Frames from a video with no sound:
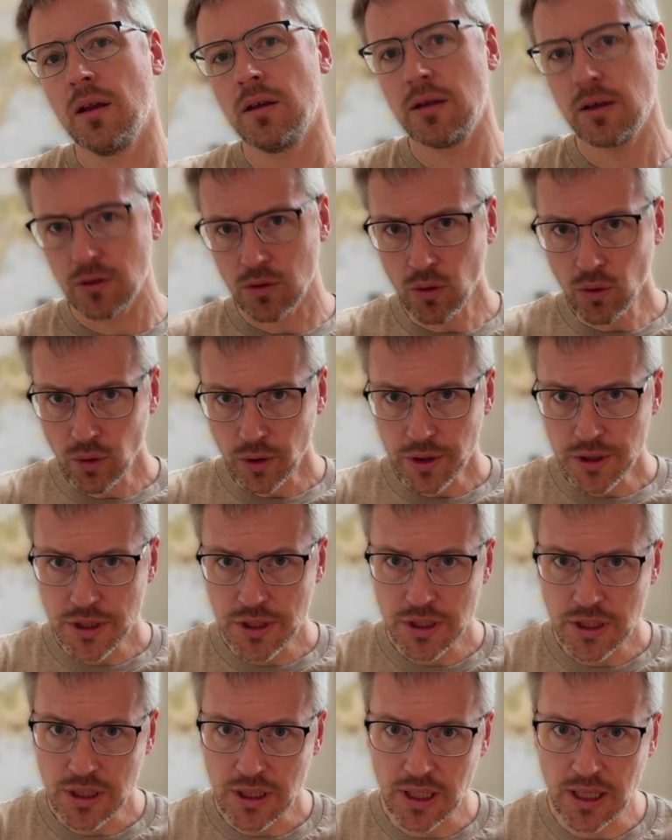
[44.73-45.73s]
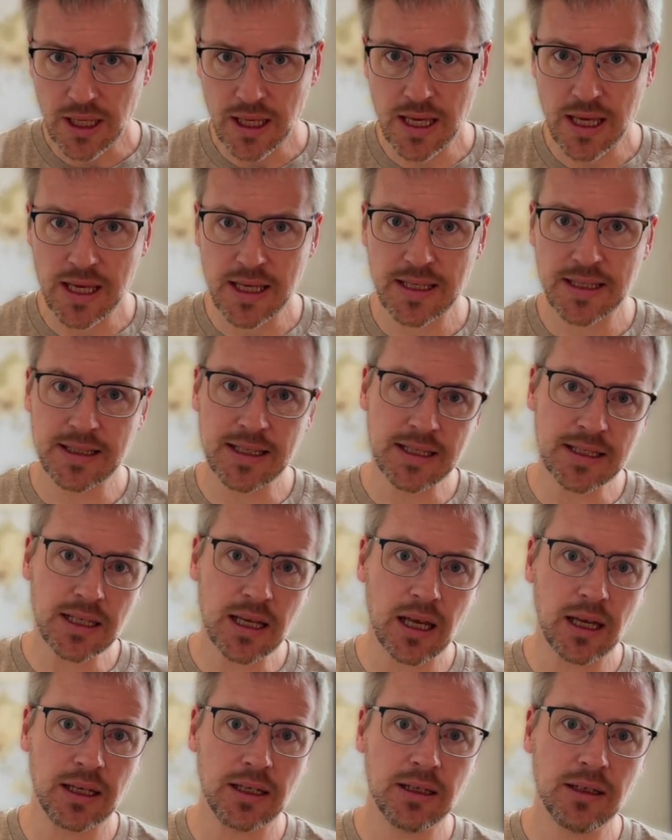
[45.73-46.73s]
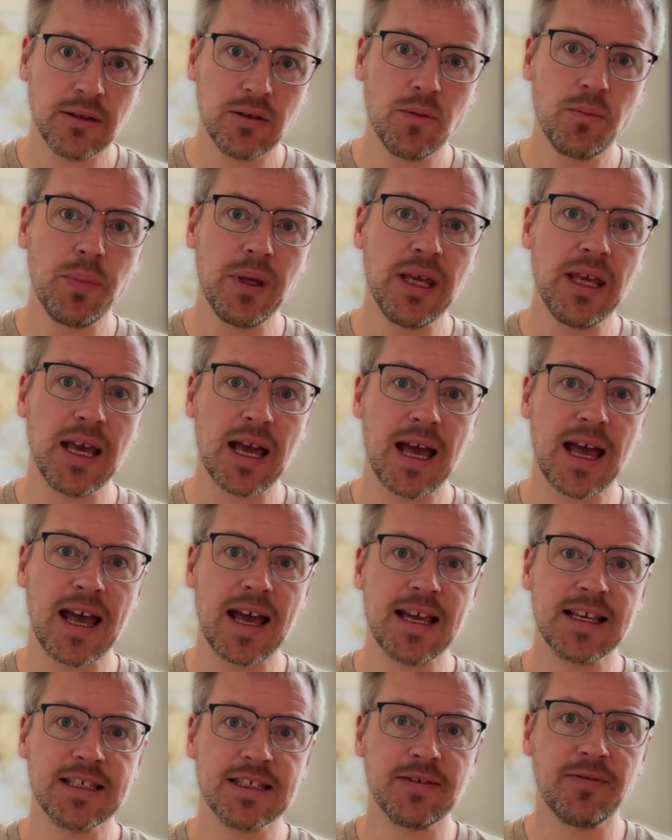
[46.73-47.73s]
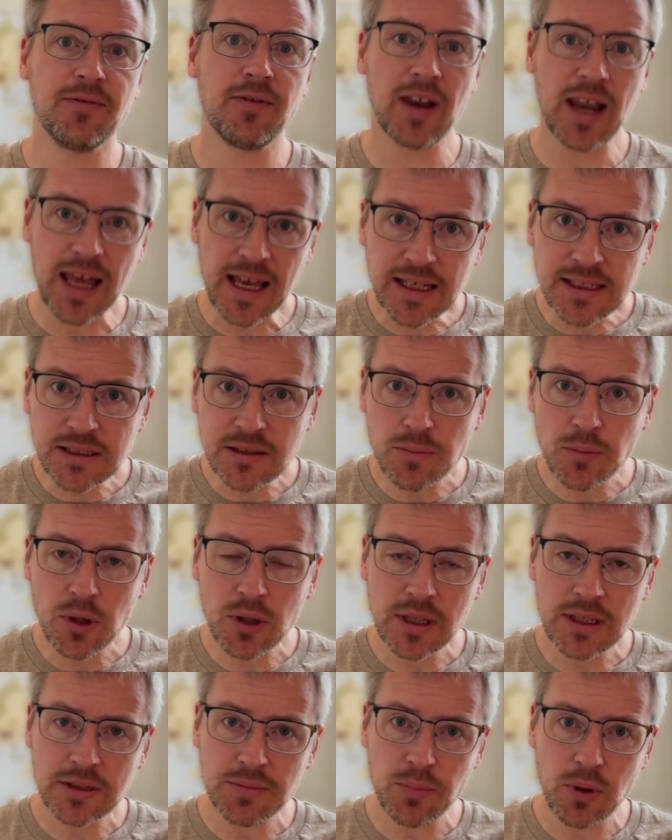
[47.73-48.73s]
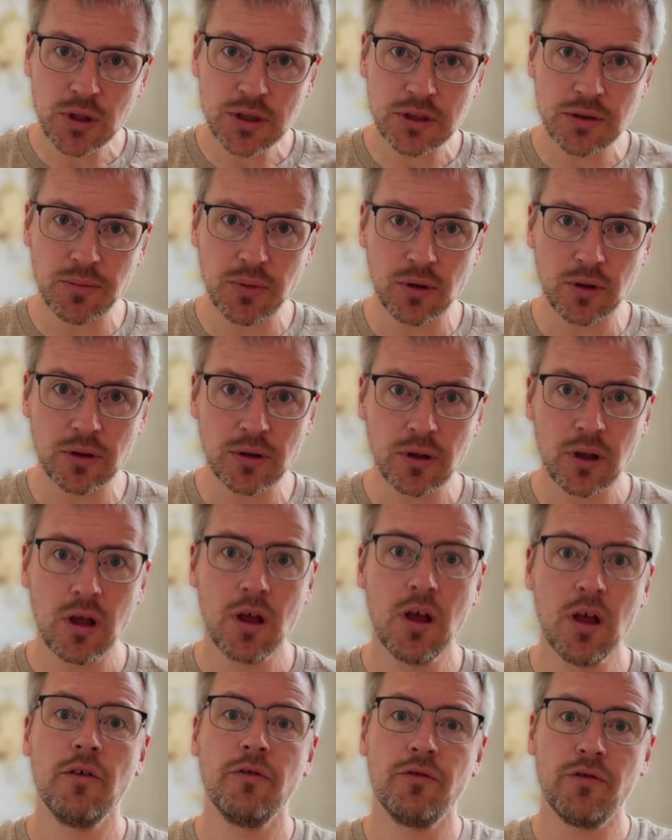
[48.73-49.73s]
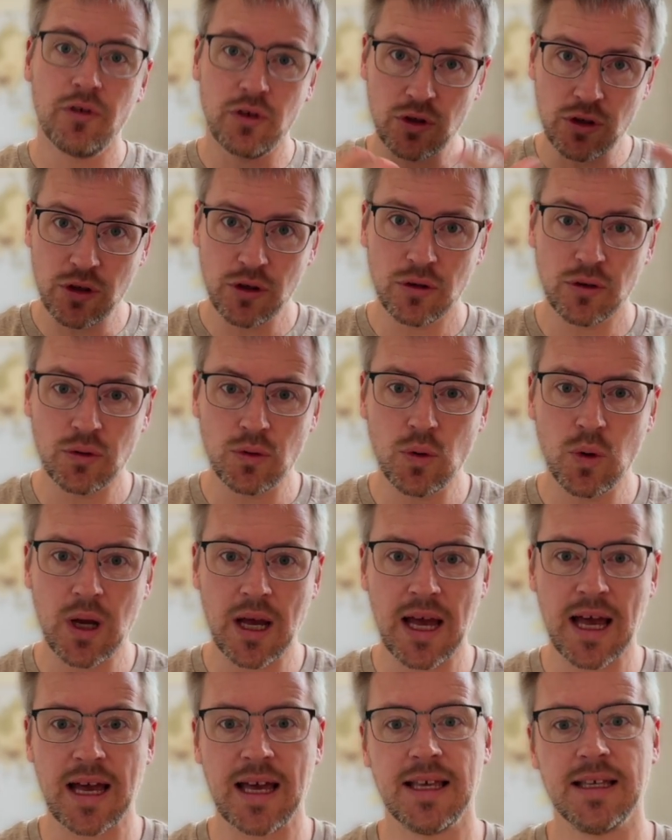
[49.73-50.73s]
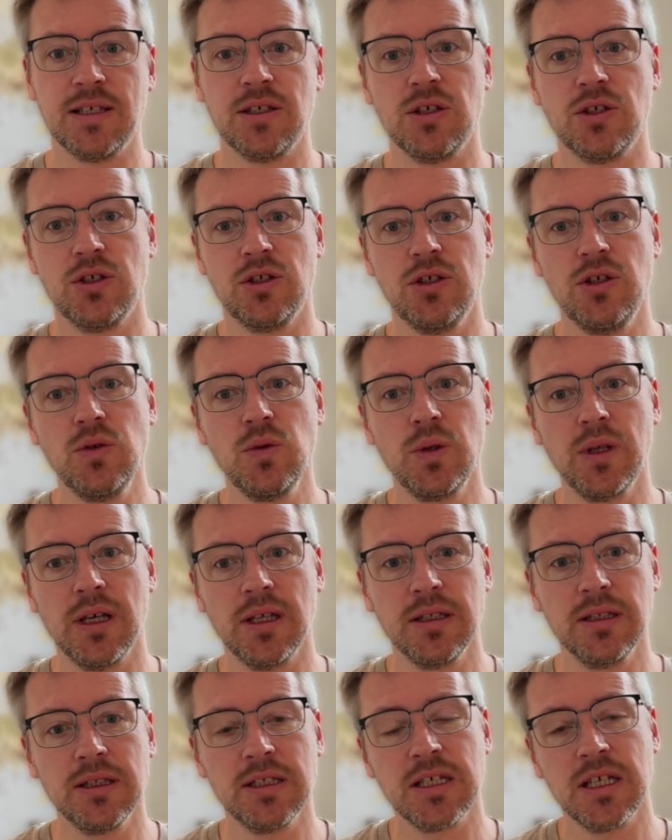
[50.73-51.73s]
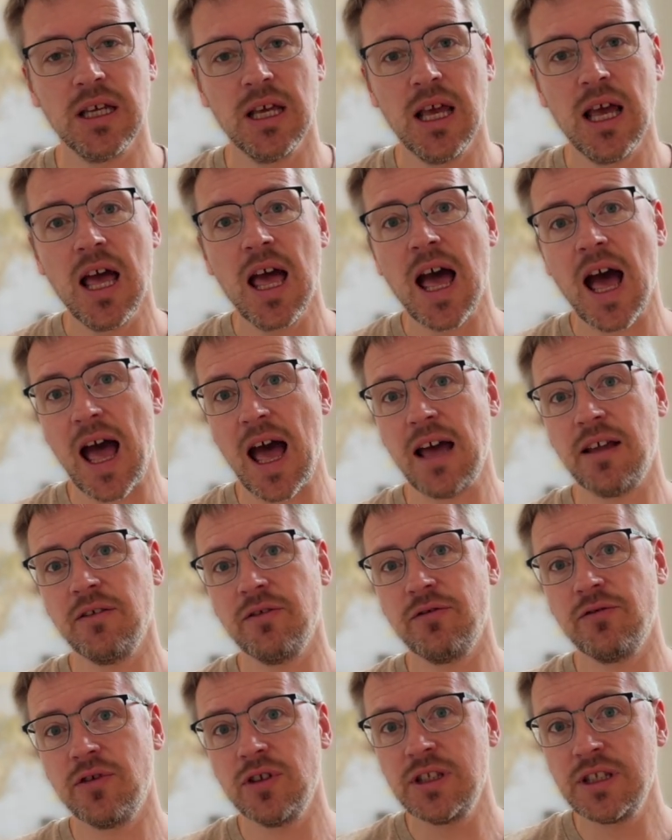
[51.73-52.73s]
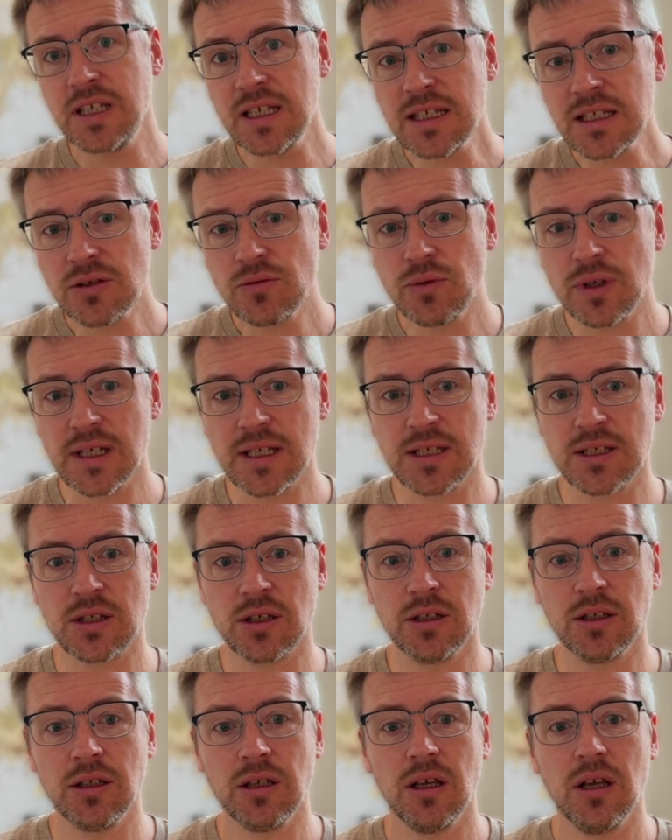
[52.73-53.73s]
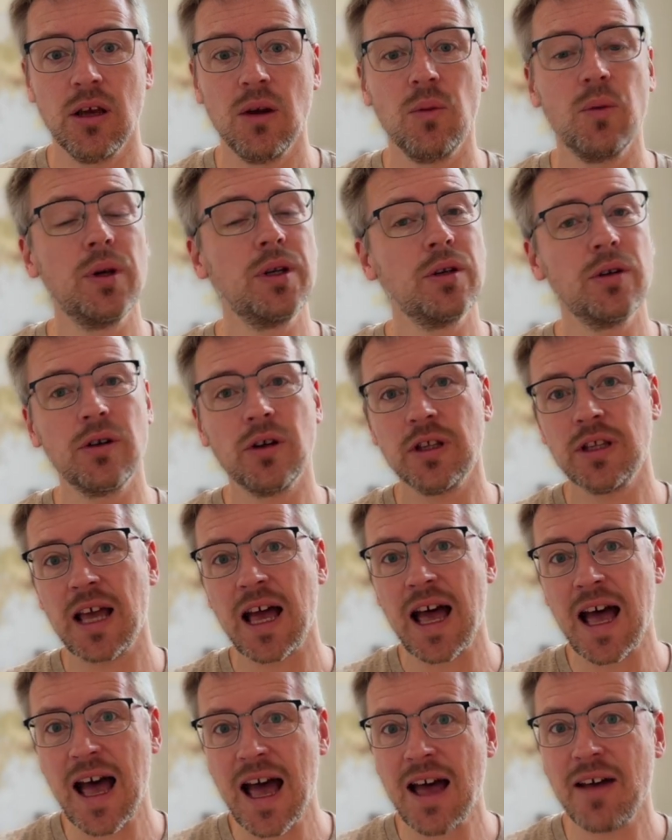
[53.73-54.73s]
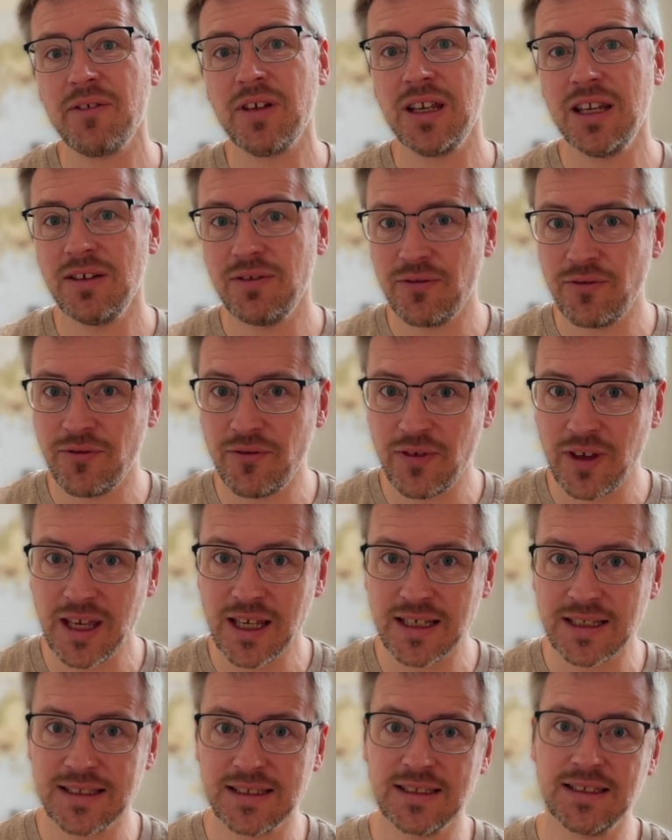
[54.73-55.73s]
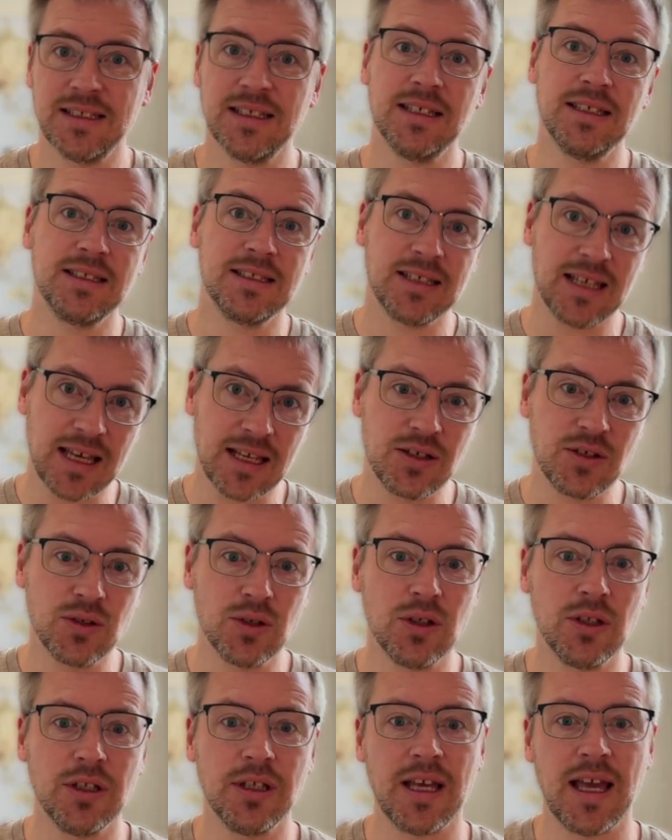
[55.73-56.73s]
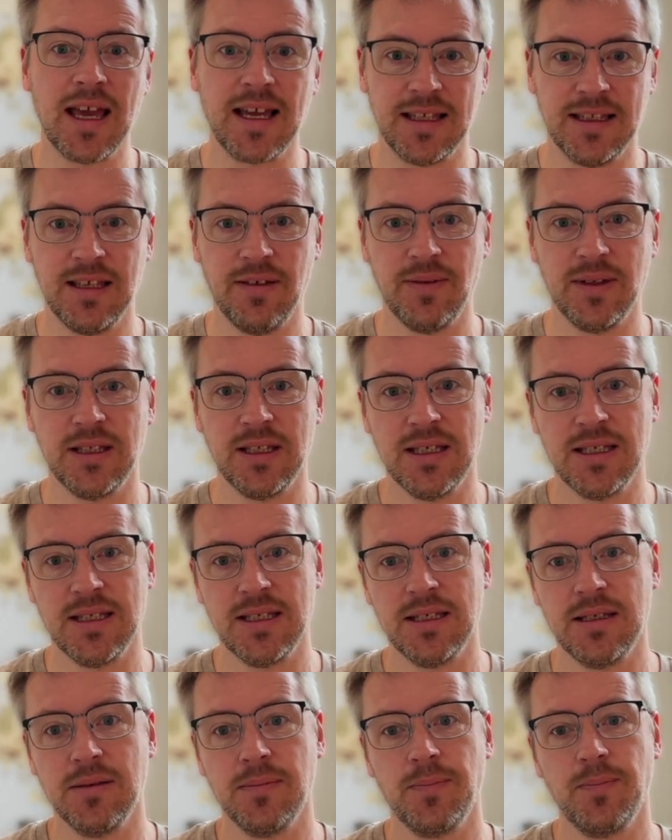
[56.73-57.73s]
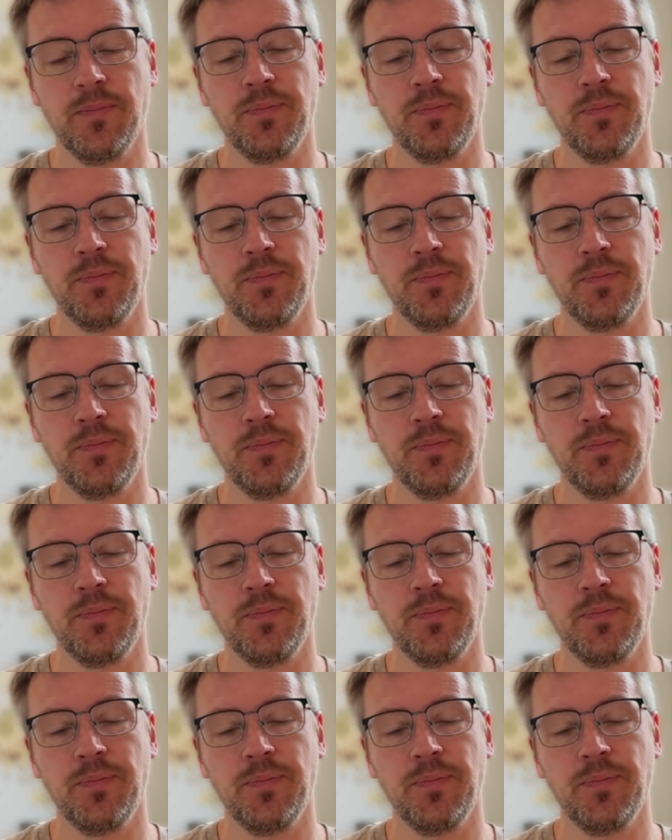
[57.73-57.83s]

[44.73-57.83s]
The course is designed to be as flexible as possible for you as a student, and for this reason we do not have any fixed scheduled activities.